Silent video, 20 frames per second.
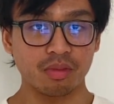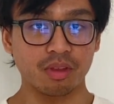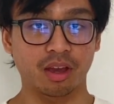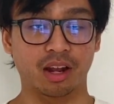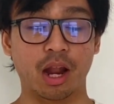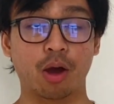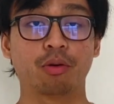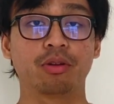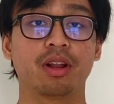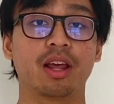and
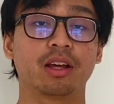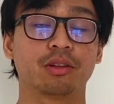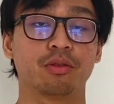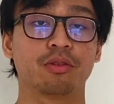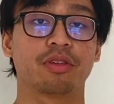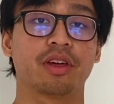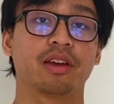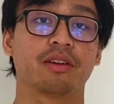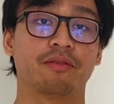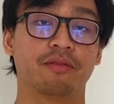I would like to
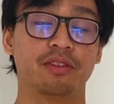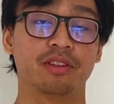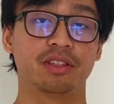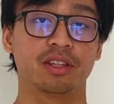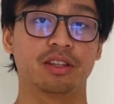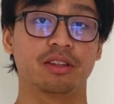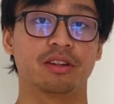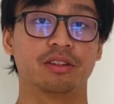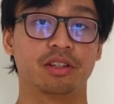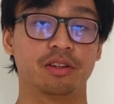thank VISI
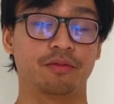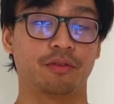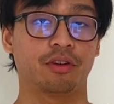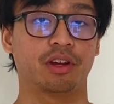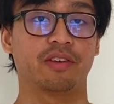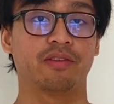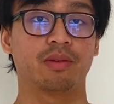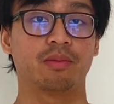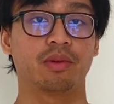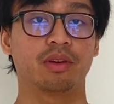Energy for
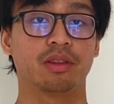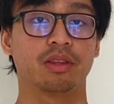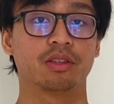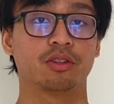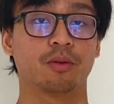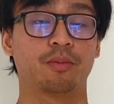giving me this